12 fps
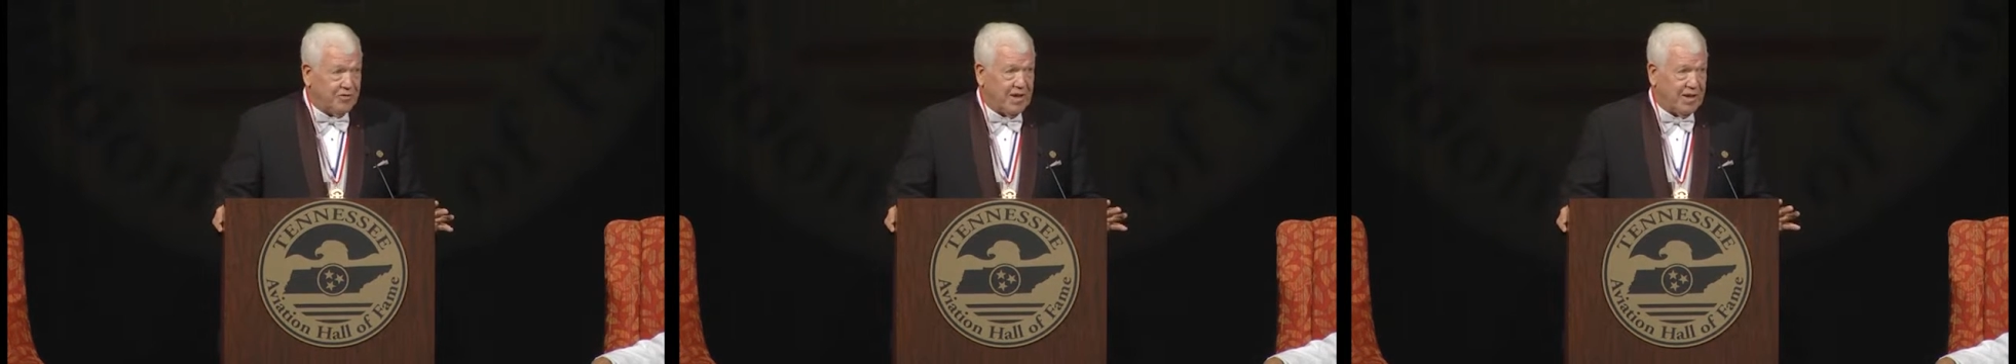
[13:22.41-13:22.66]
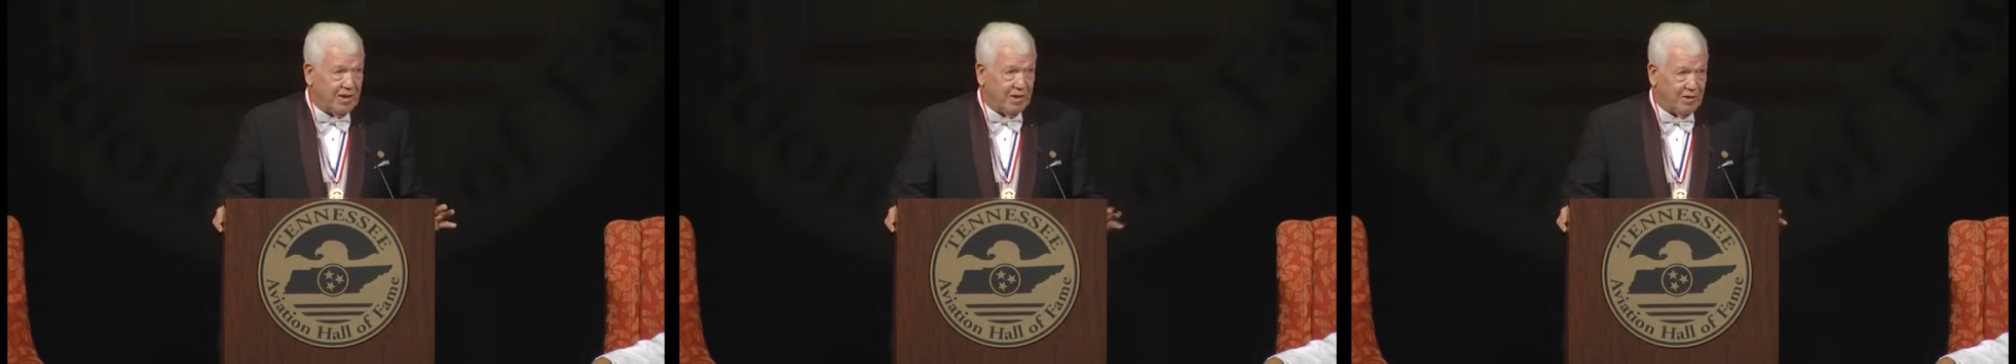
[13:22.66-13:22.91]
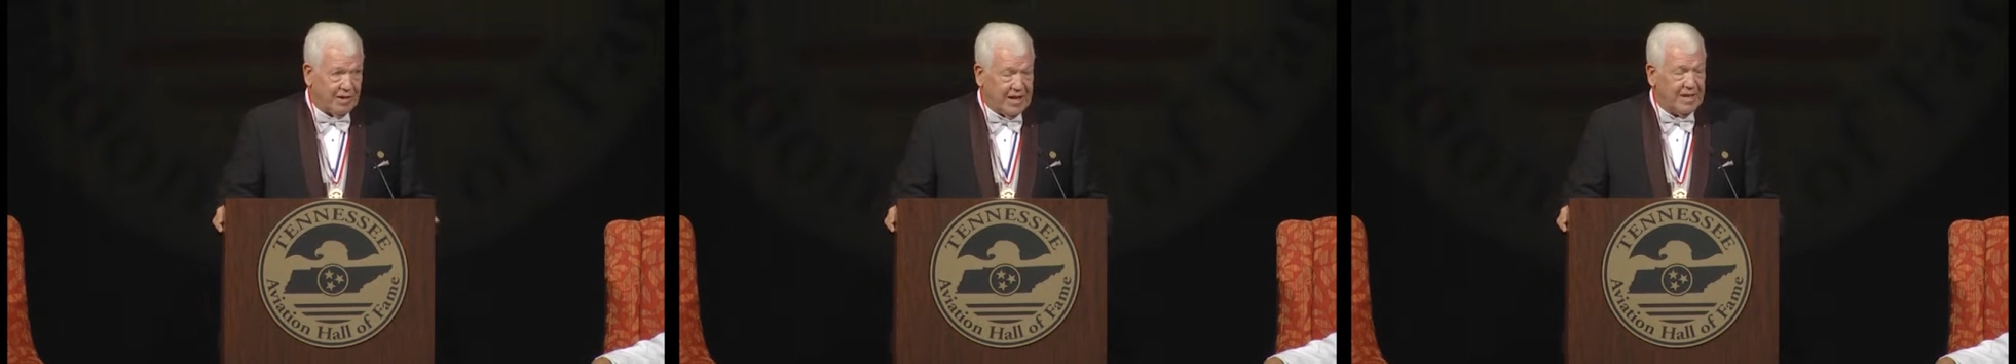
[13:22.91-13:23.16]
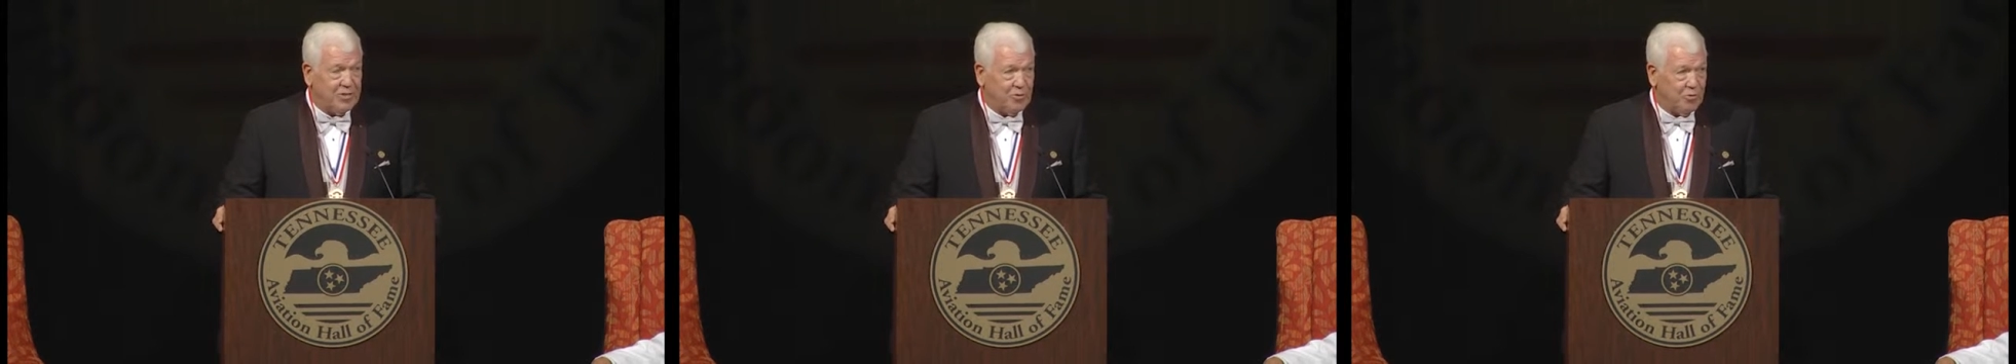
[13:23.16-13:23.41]
taken a little
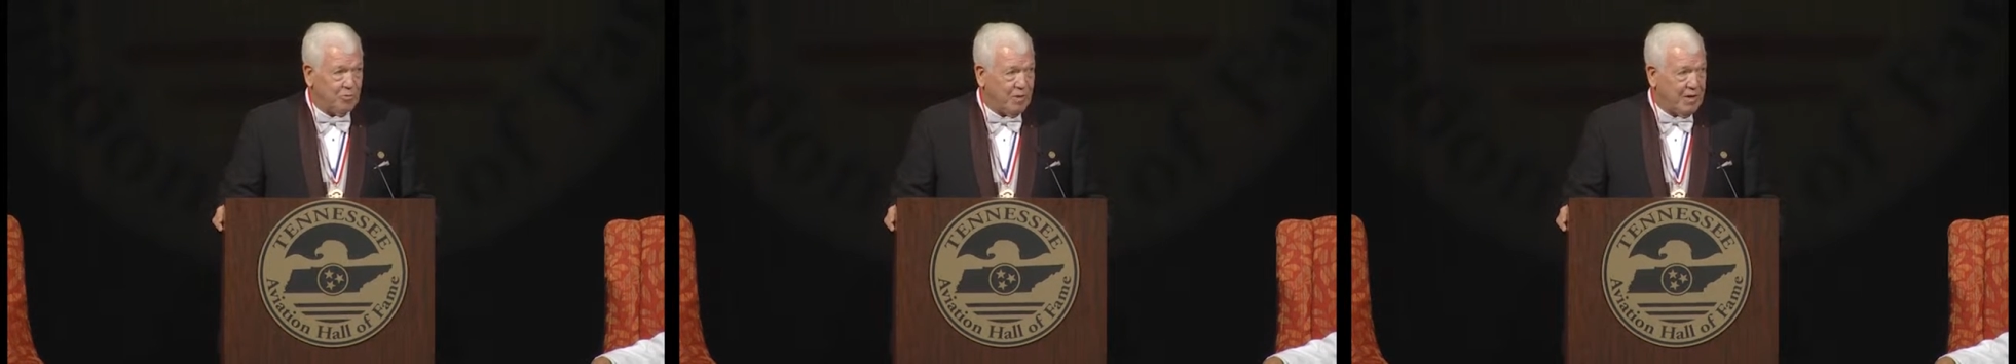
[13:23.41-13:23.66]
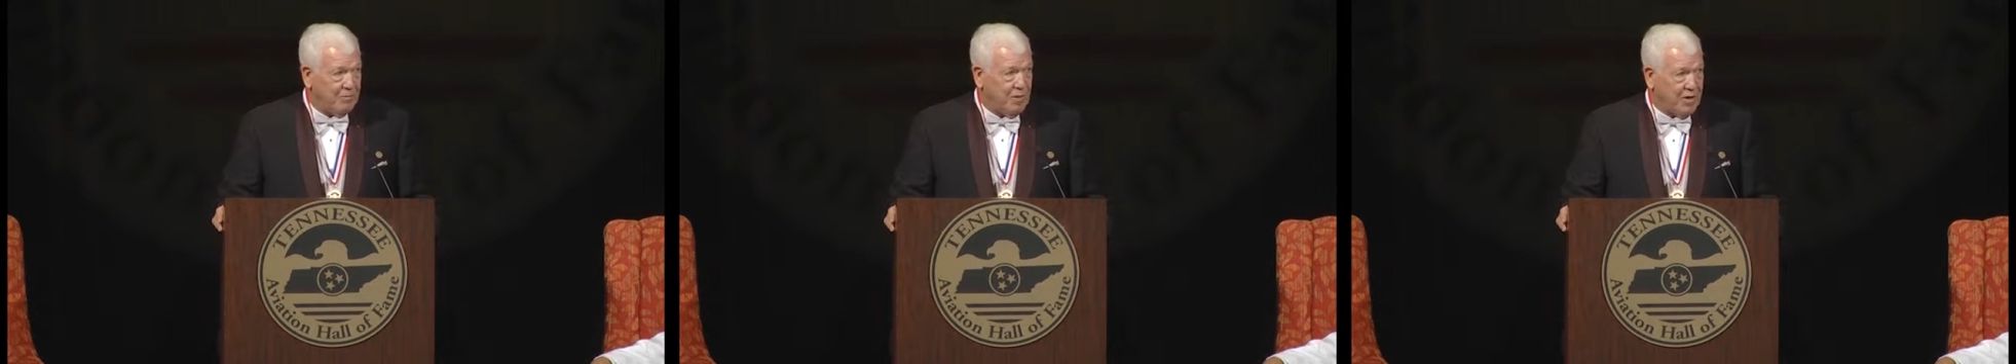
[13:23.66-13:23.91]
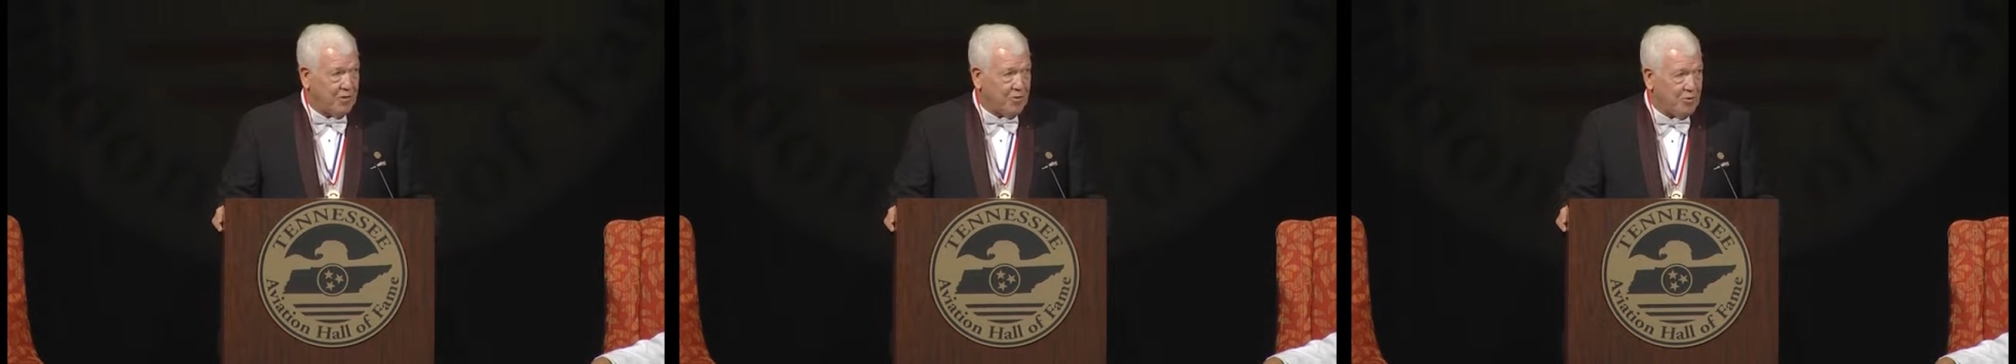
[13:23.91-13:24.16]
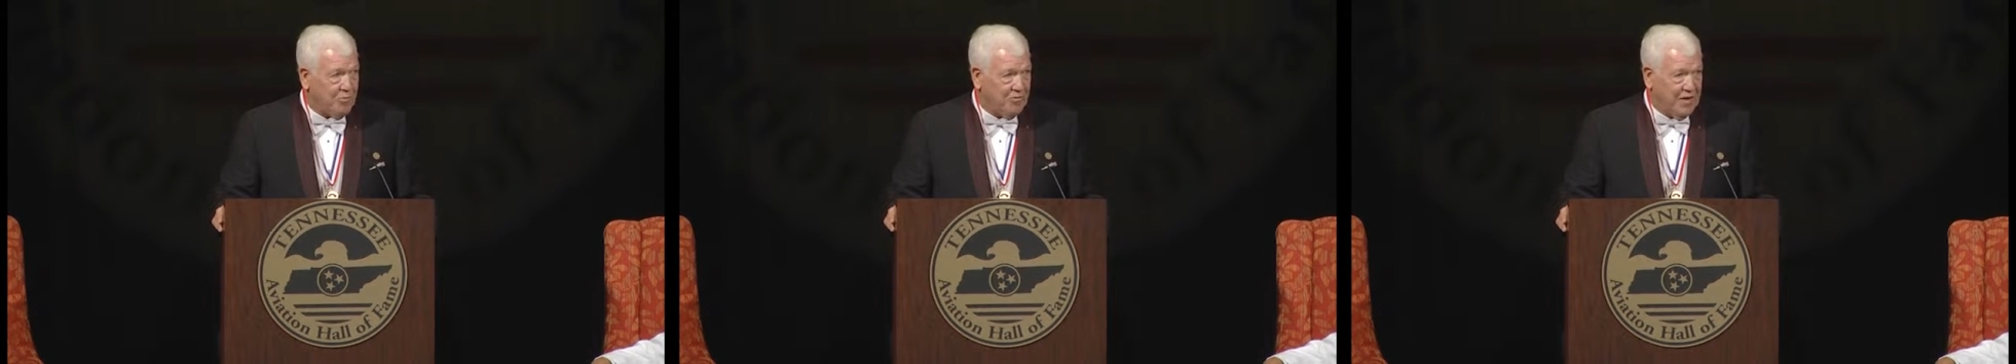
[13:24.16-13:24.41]
heed to in my
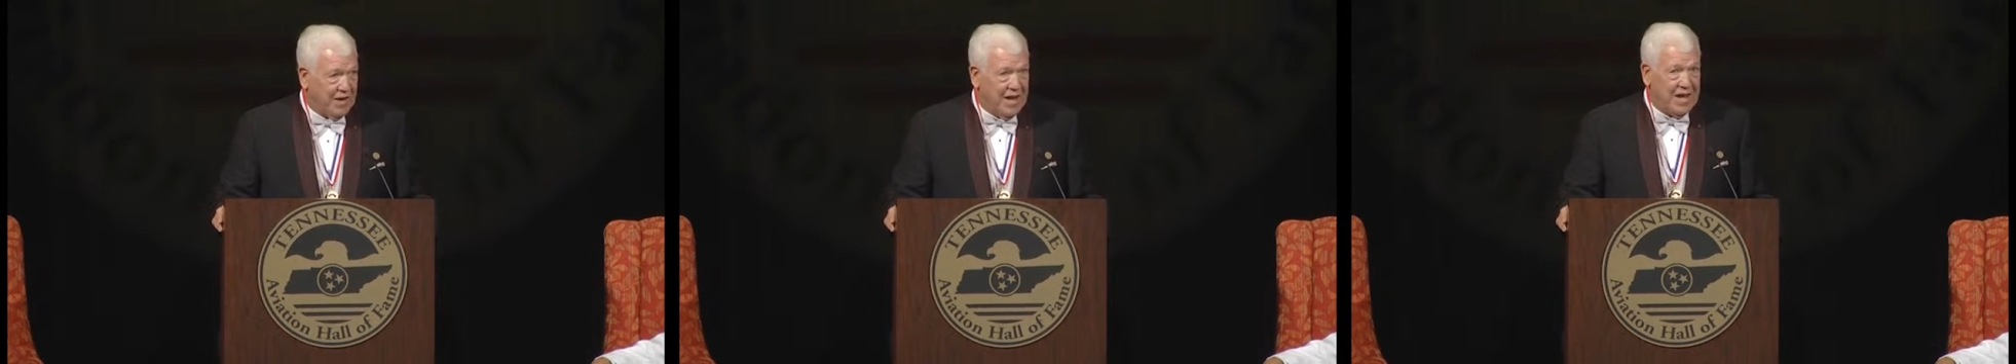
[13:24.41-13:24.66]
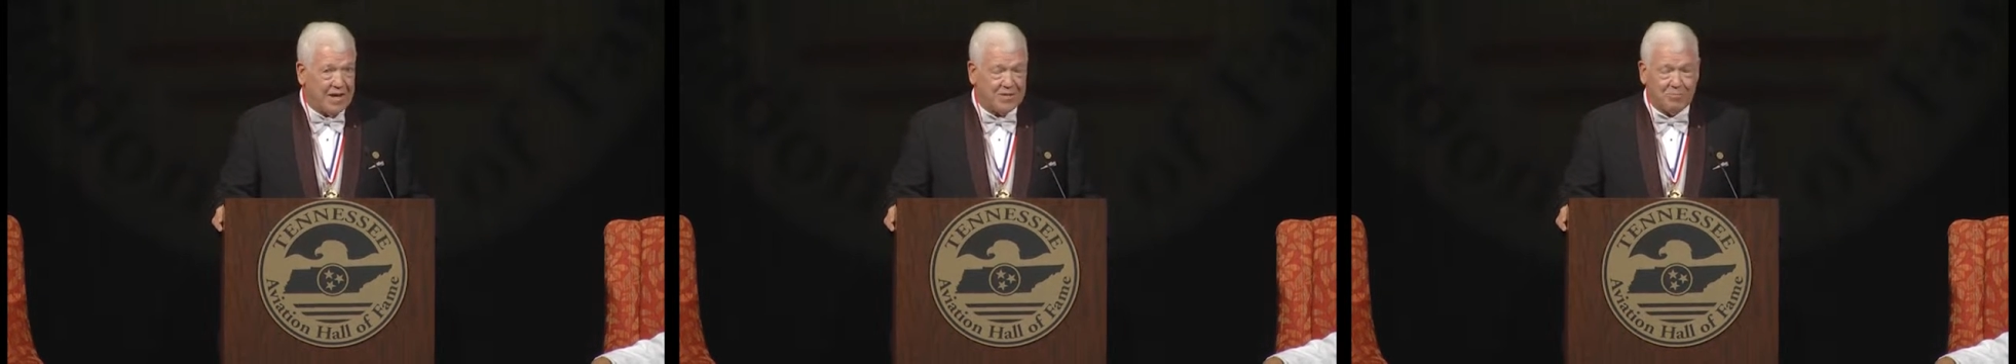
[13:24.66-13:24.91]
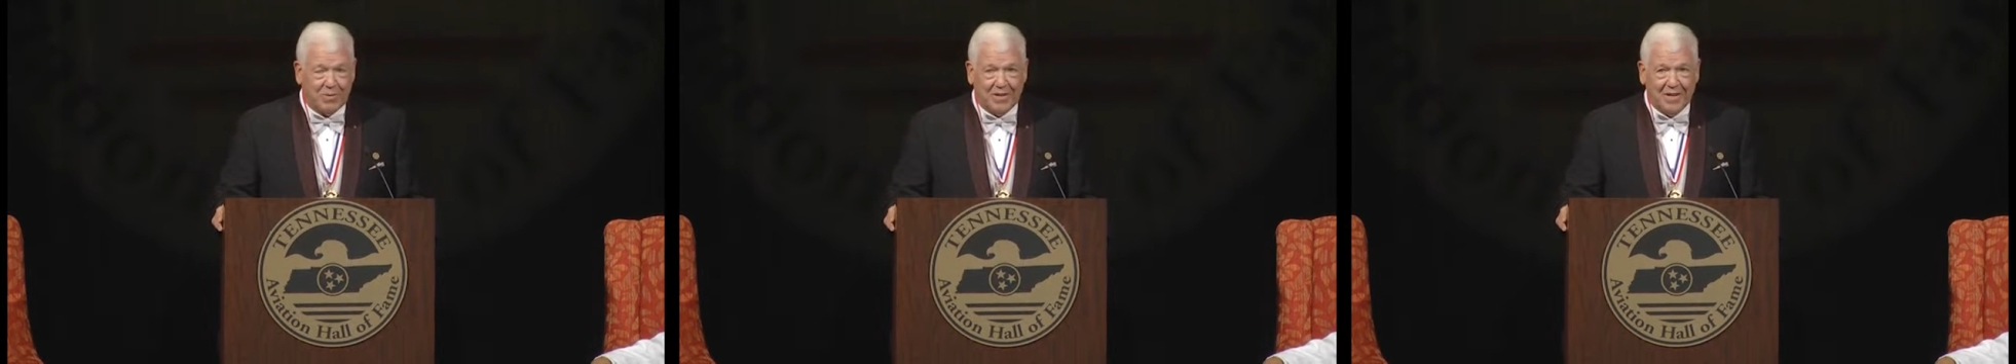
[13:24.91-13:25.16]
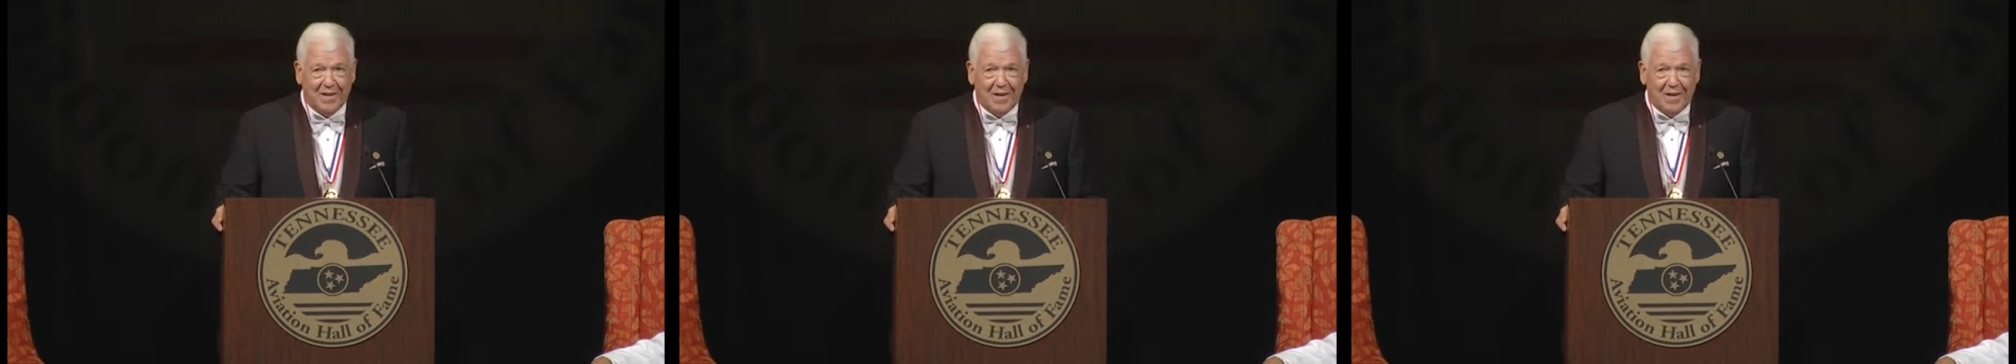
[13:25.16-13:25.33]
career with FedEx, but